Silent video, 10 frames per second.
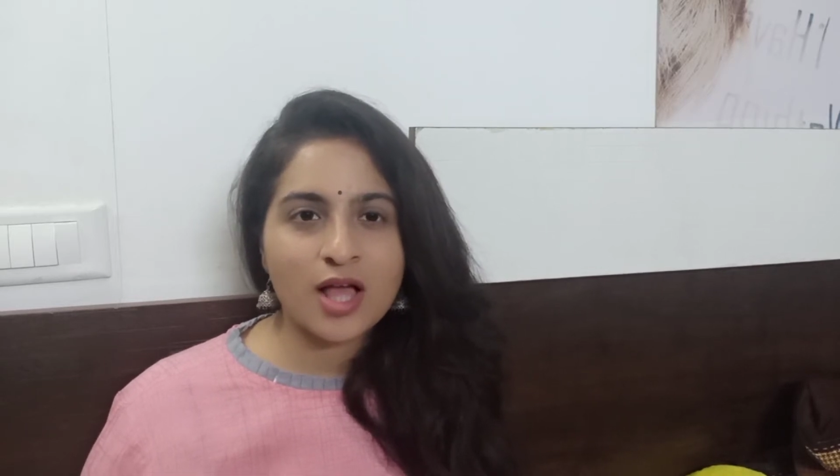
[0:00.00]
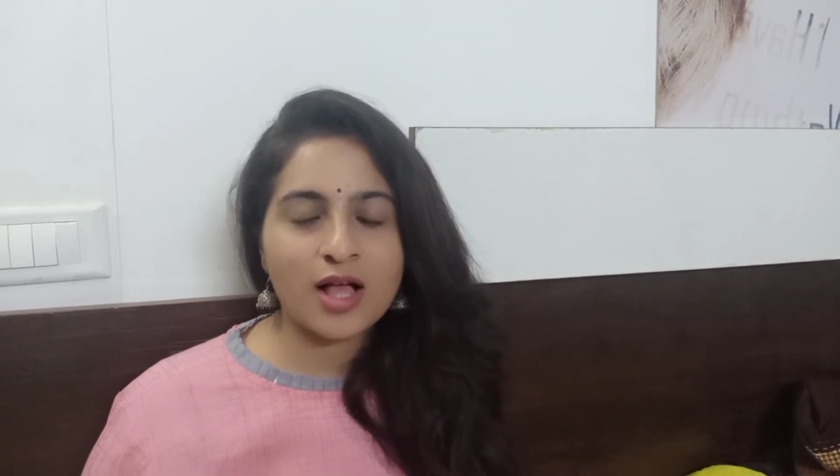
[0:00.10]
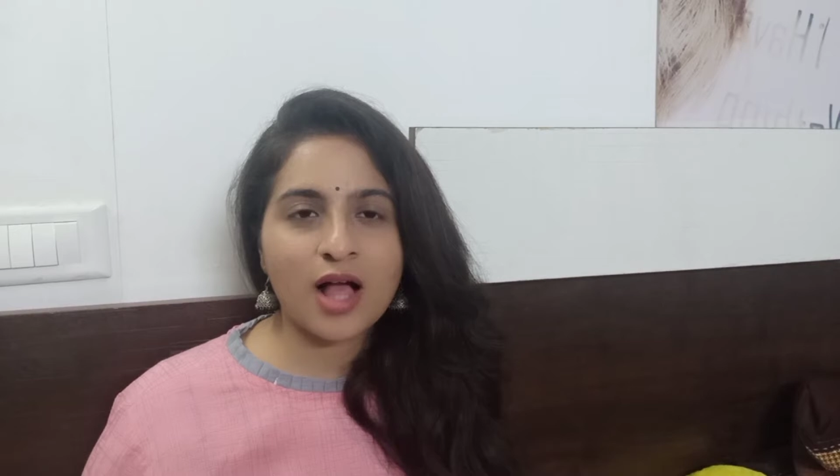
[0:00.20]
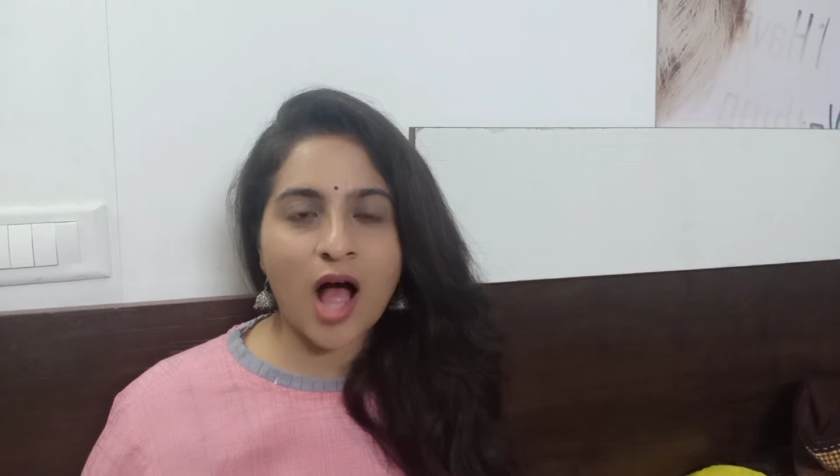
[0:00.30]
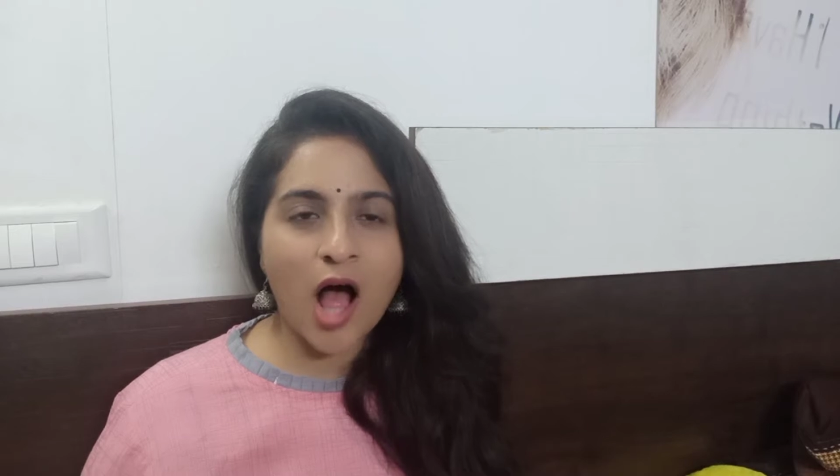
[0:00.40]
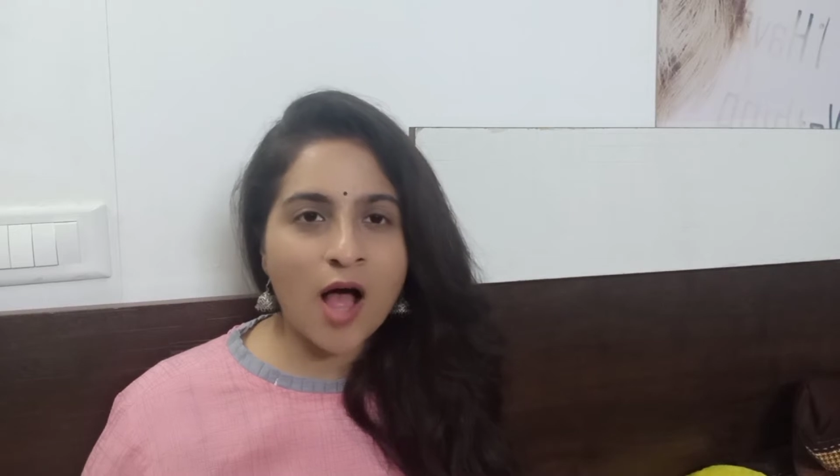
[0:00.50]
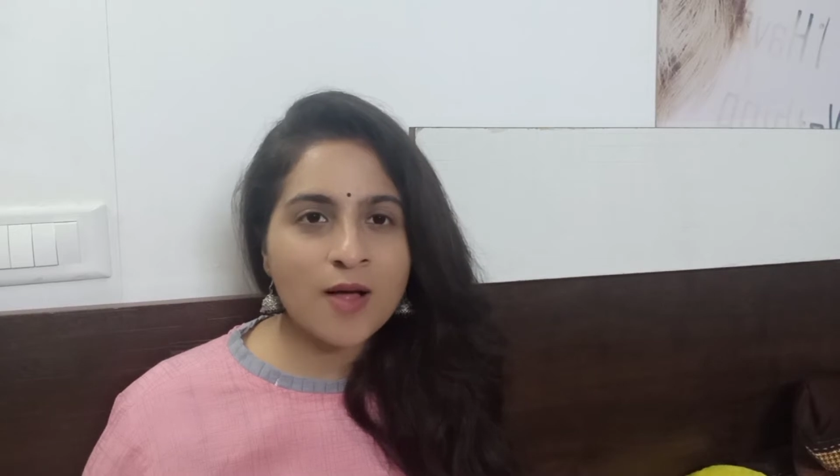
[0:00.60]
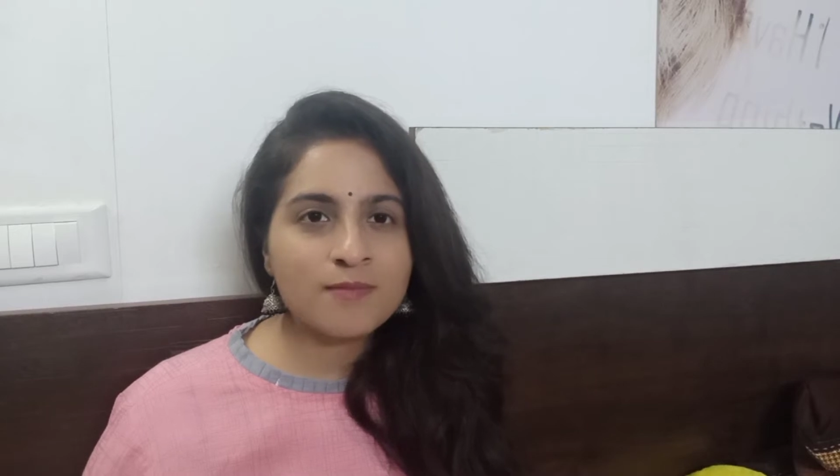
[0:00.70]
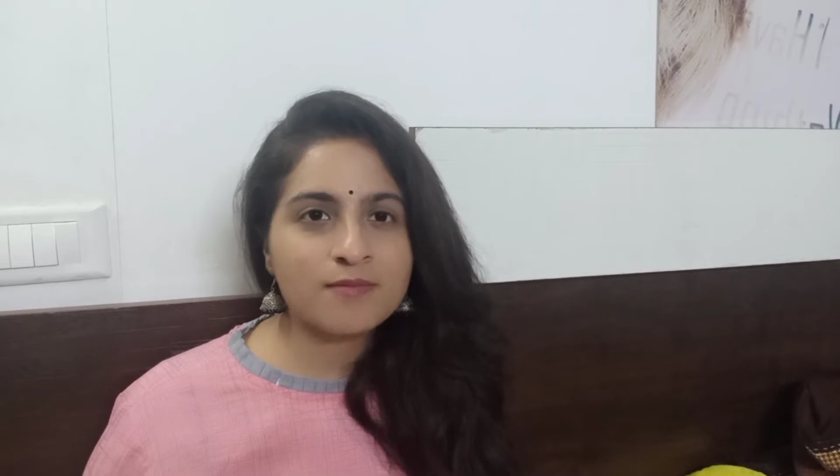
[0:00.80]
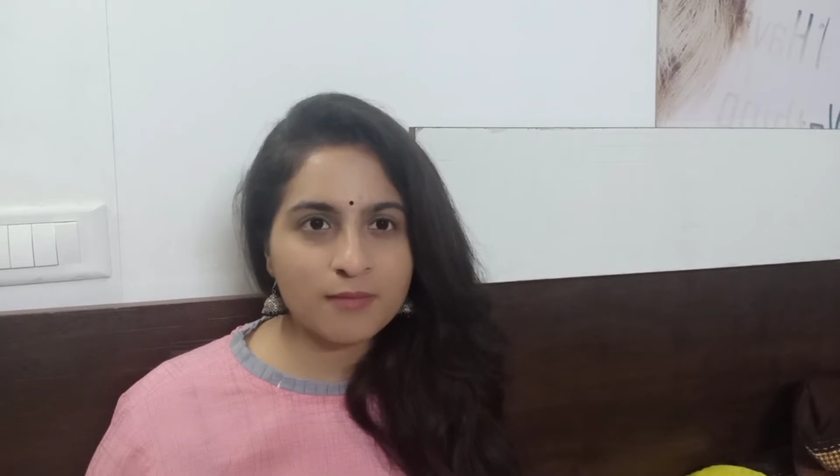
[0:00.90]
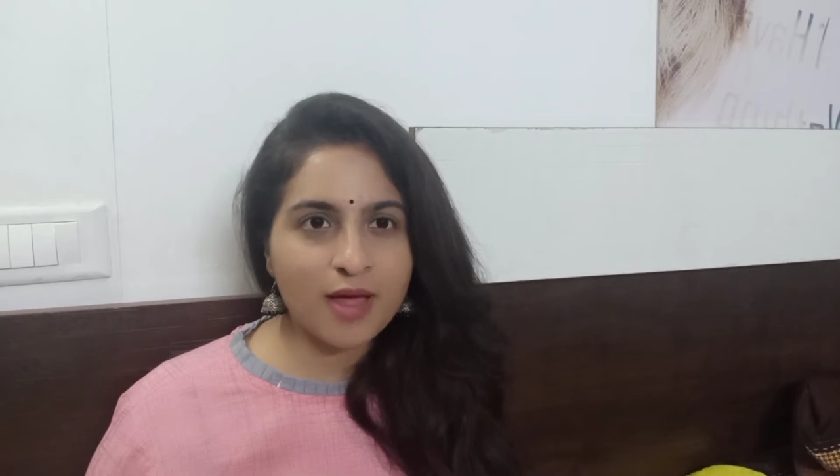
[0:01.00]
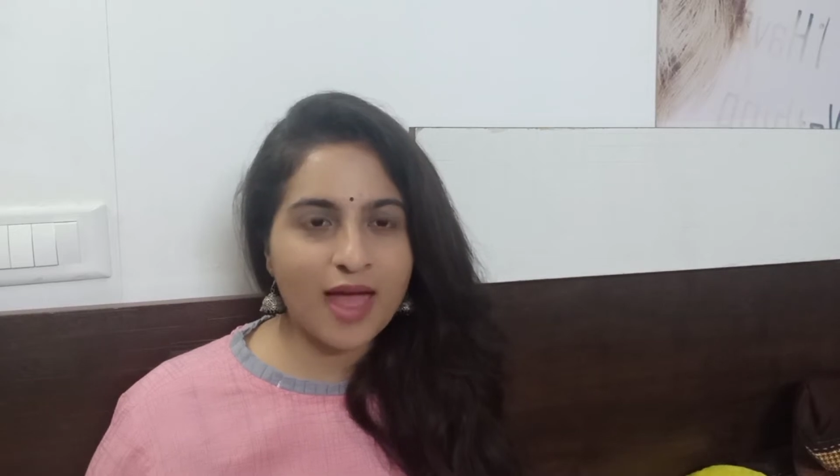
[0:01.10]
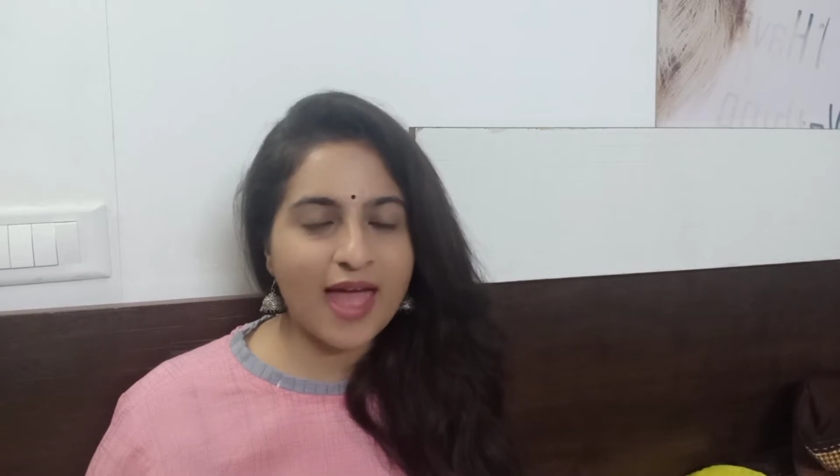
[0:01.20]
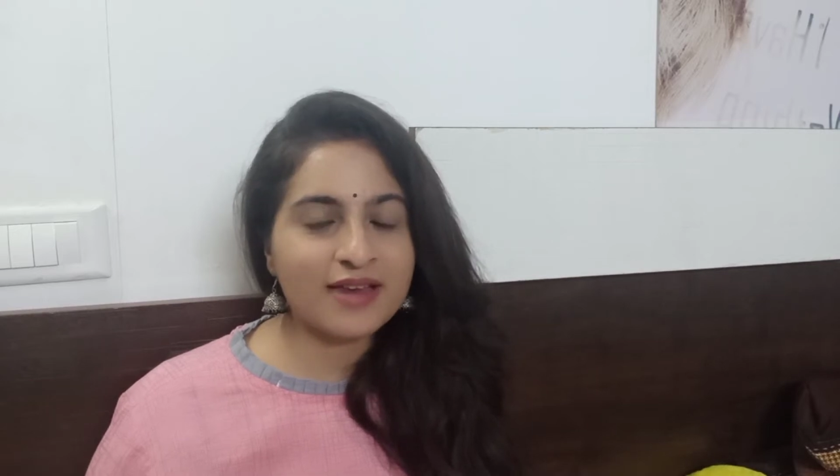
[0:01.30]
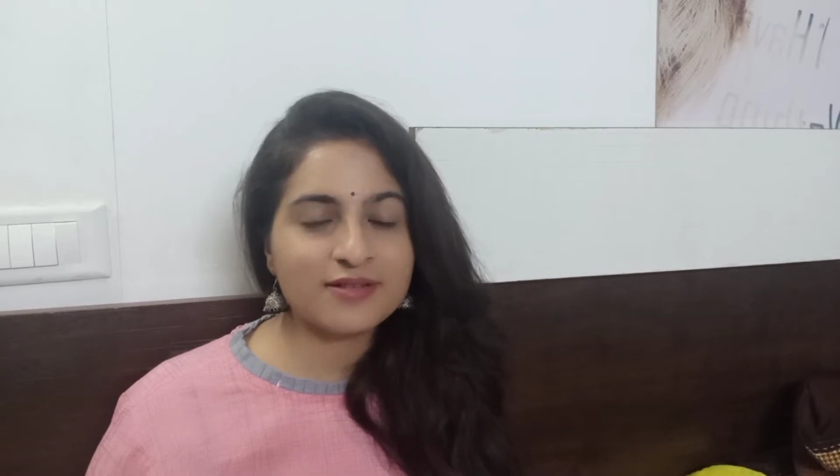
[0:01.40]
calm
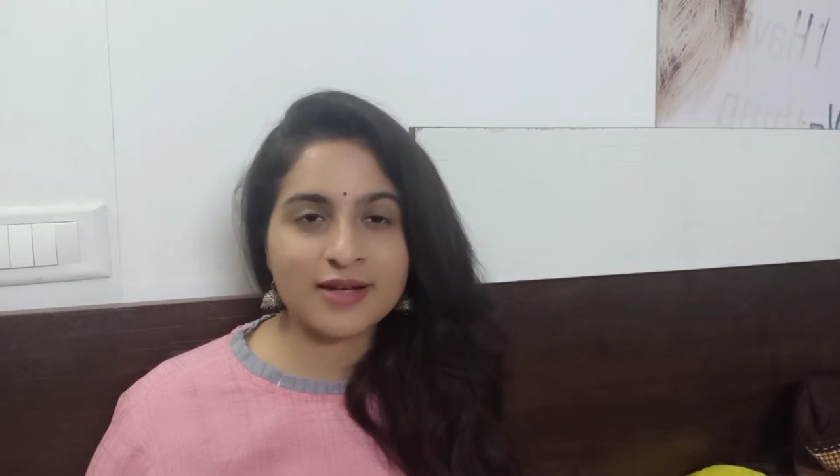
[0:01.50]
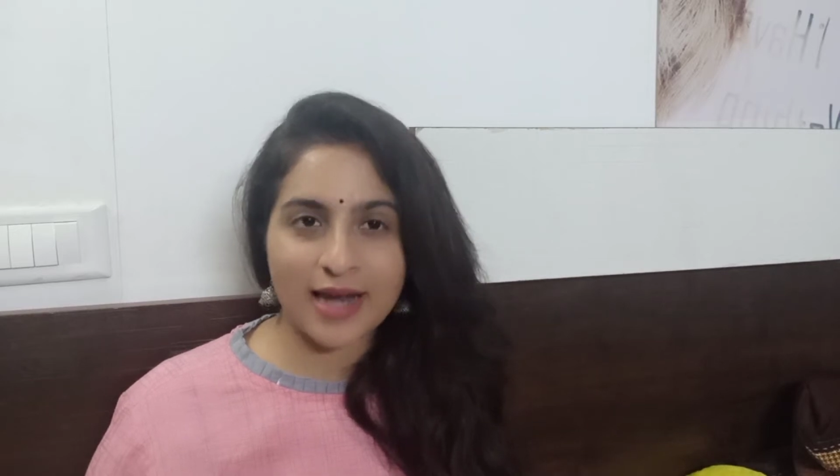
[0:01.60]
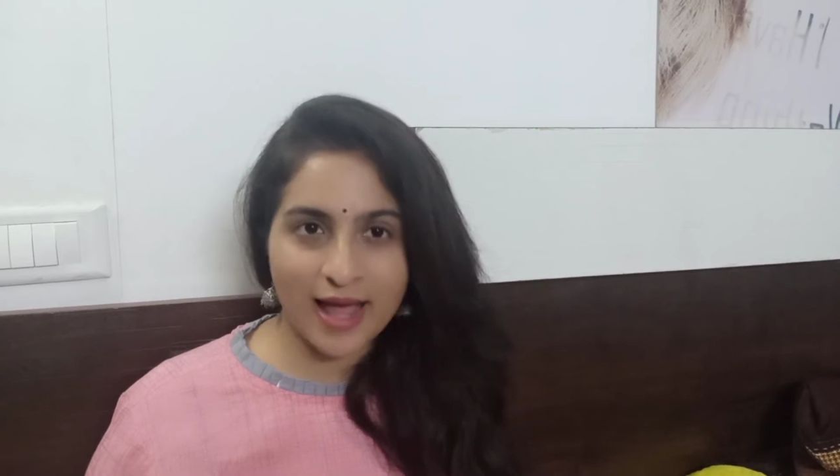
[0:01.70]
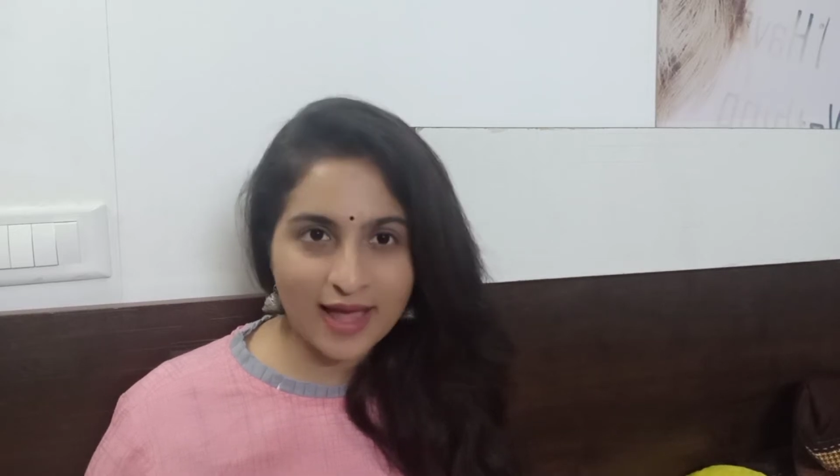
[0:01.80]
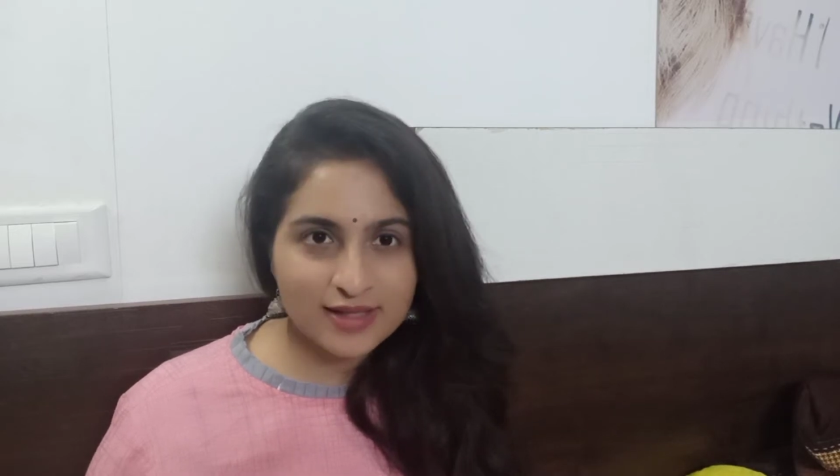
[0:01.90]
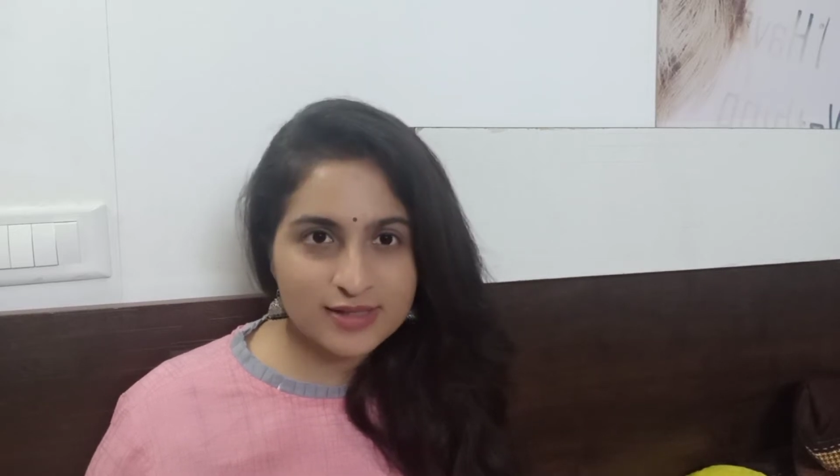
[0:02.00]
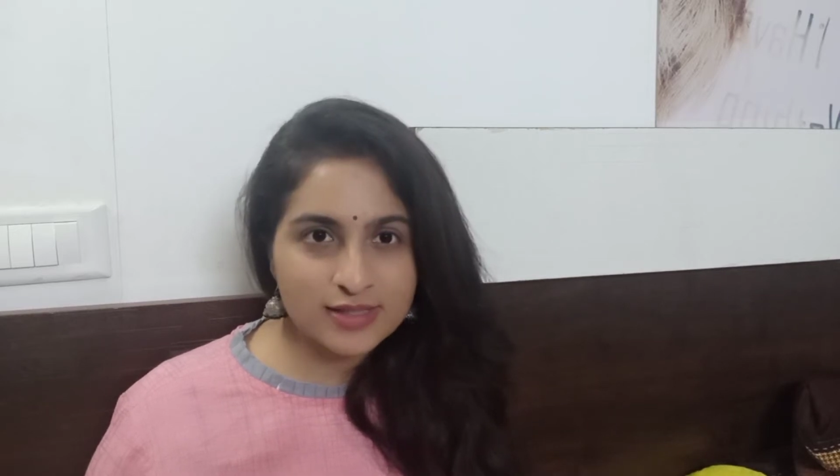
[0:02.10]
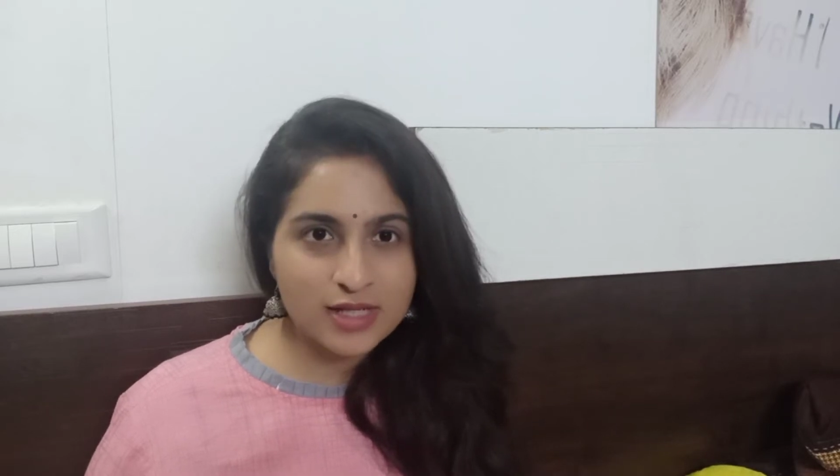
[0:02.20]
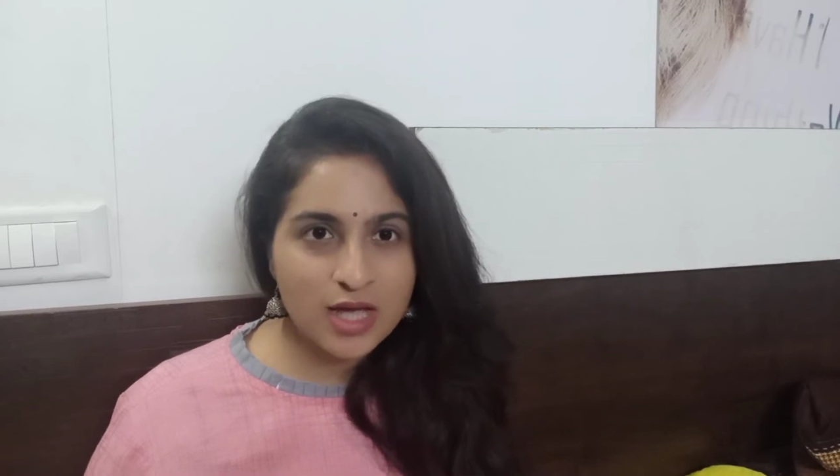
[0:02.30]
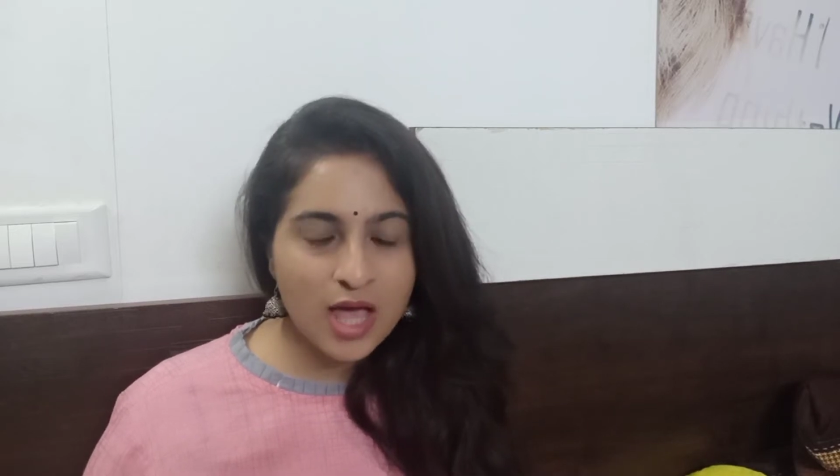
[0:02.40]
and relaxed